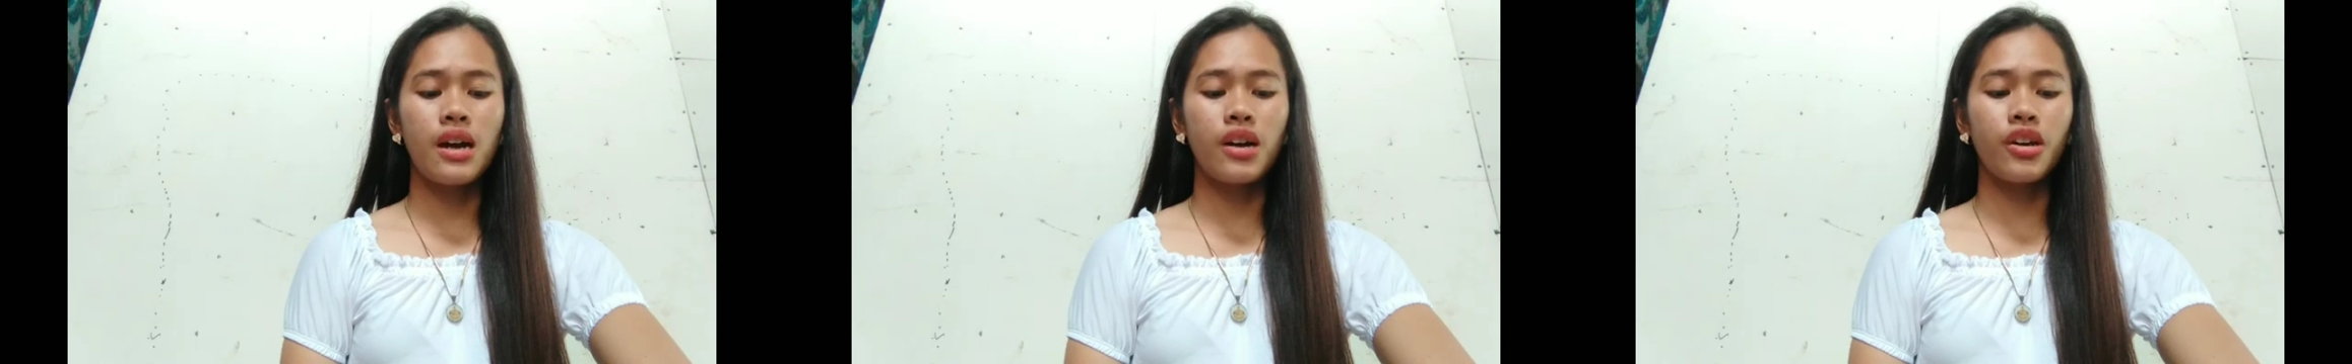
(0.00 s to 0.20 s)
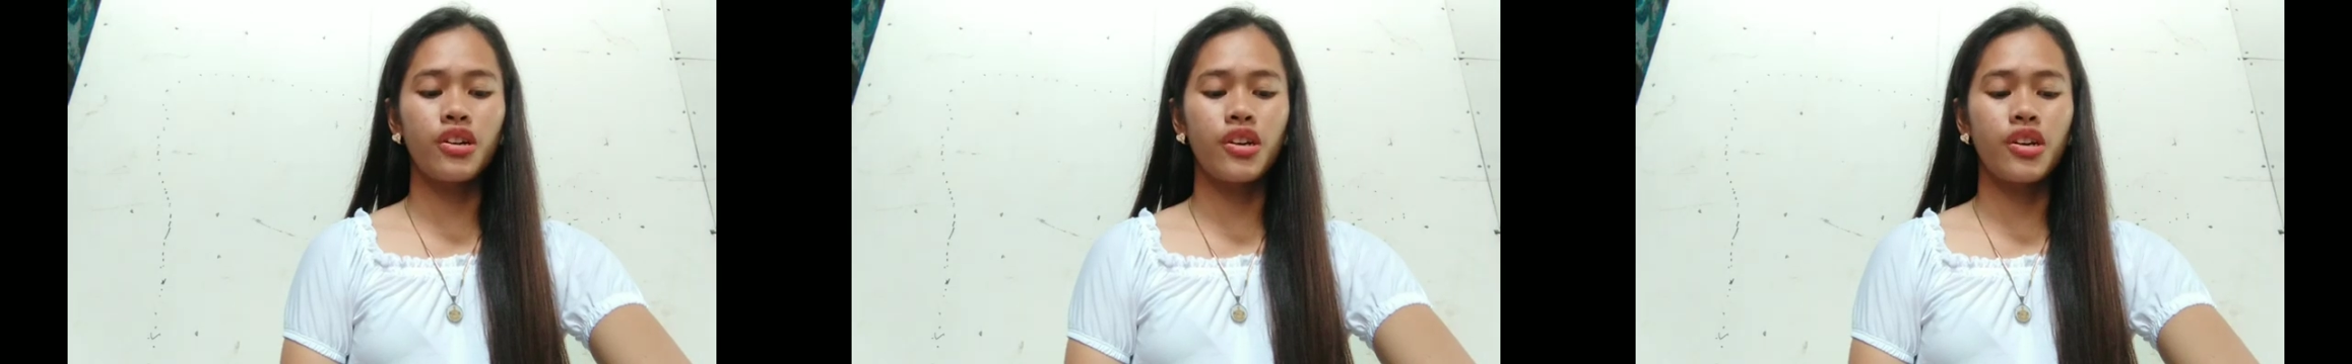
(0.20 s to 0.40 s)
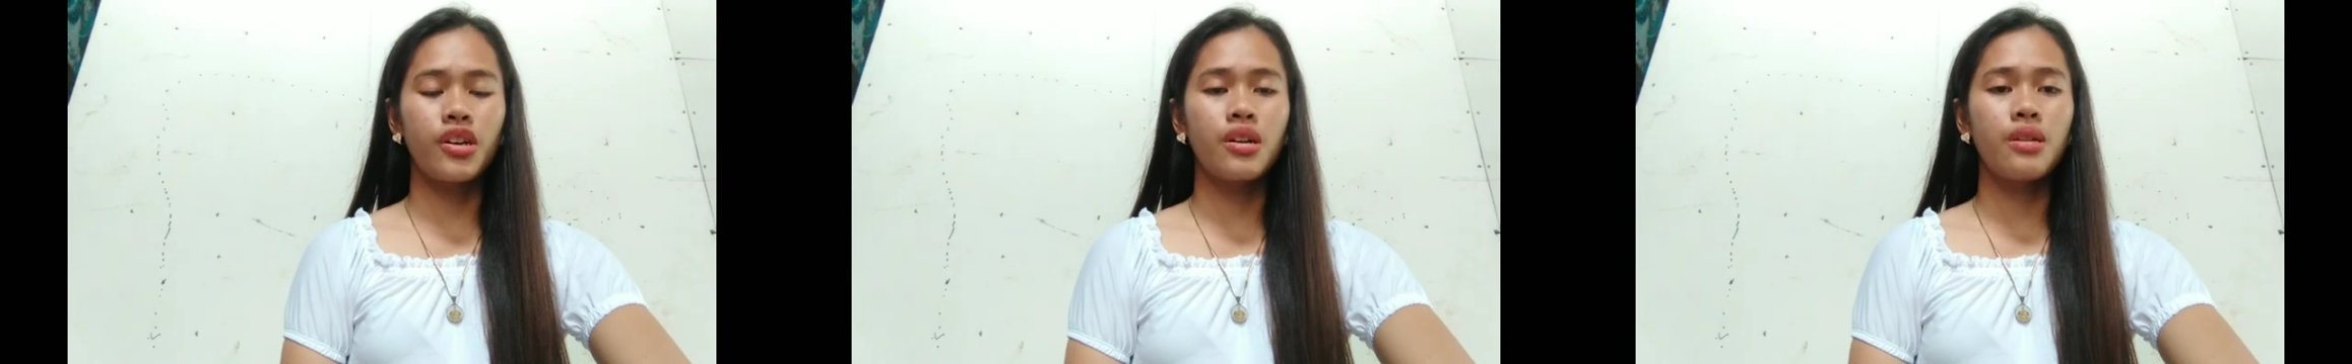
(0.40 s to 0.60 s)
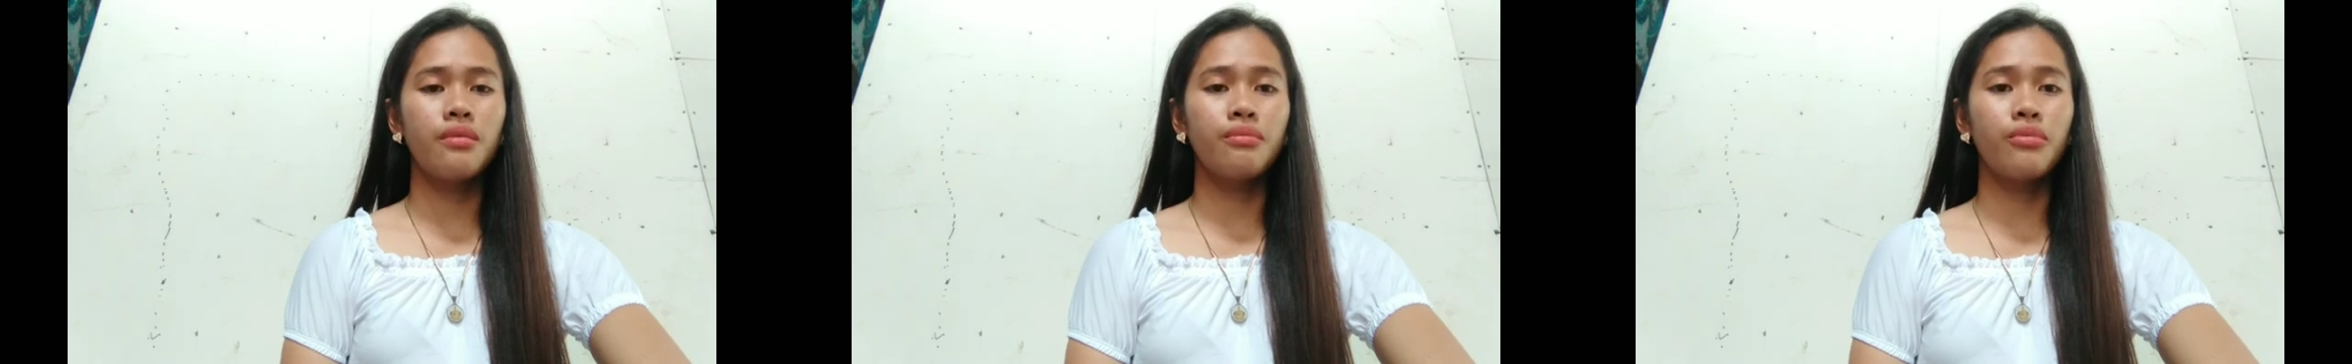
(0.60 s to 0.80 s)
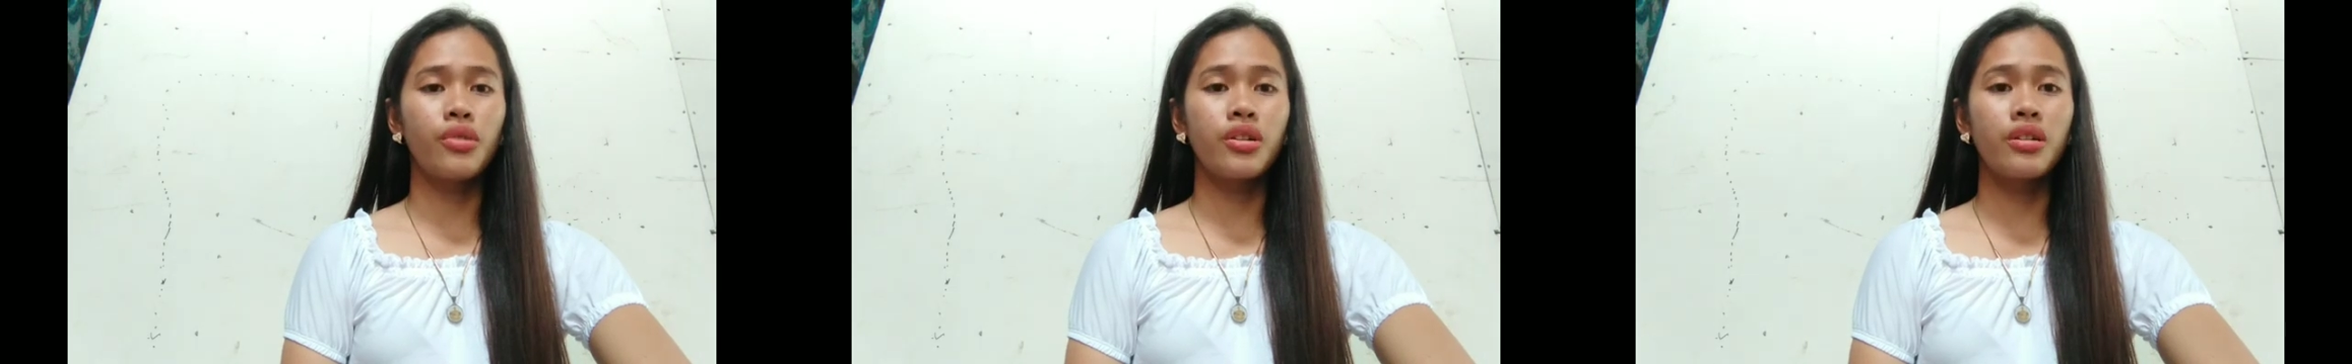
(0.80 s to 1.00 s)
Younger
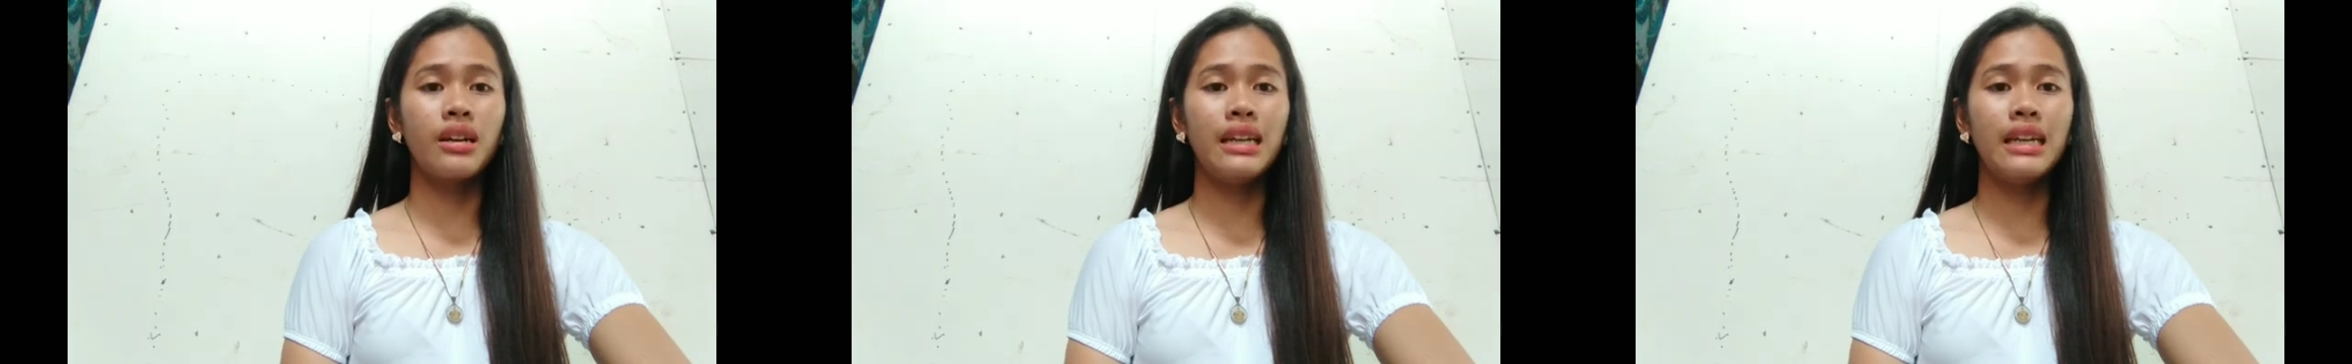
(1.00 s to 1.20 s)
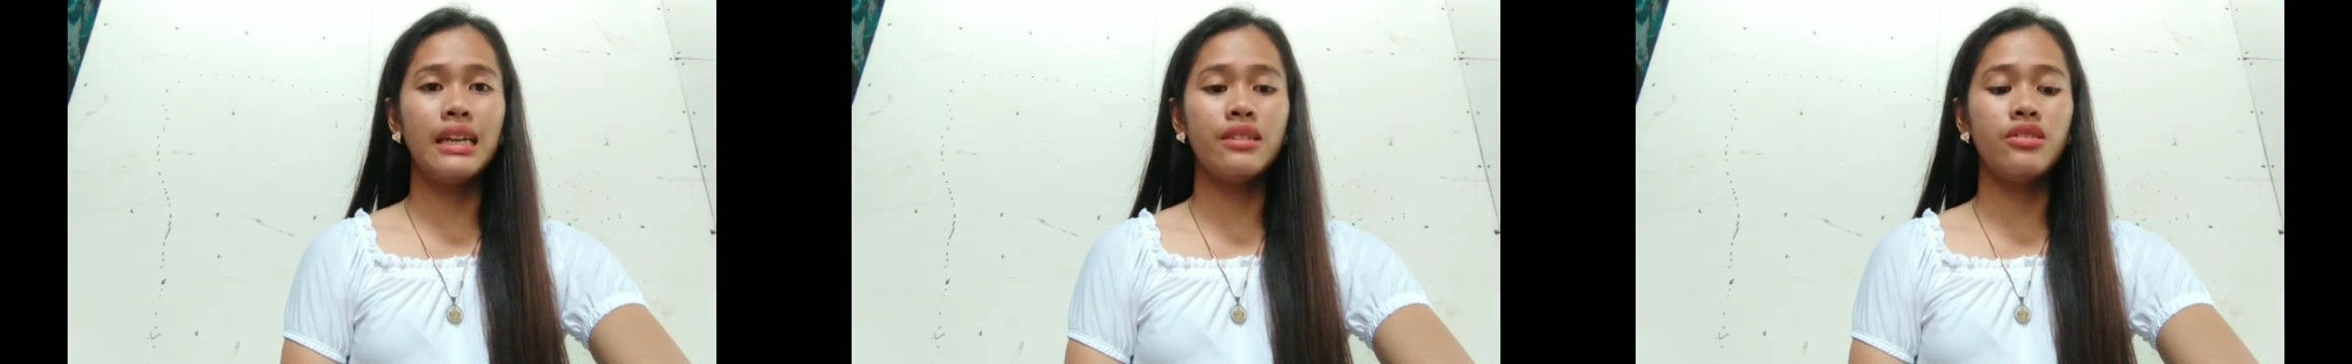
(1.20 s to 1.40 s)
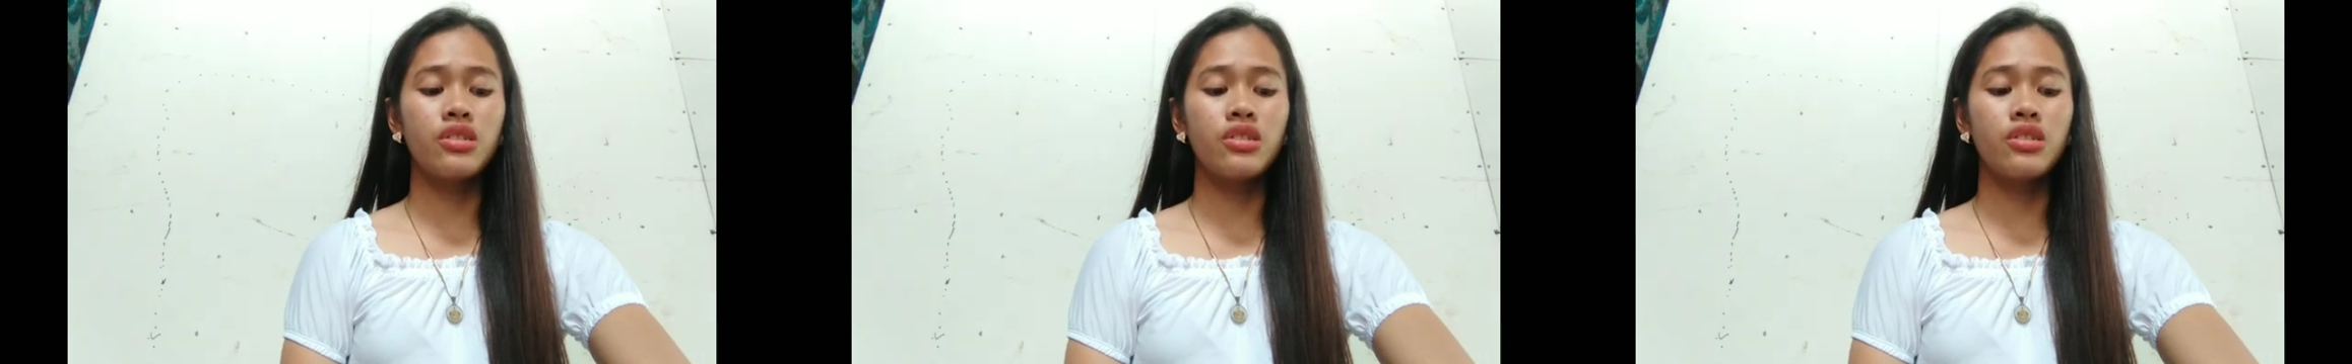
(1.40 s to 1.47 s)
morally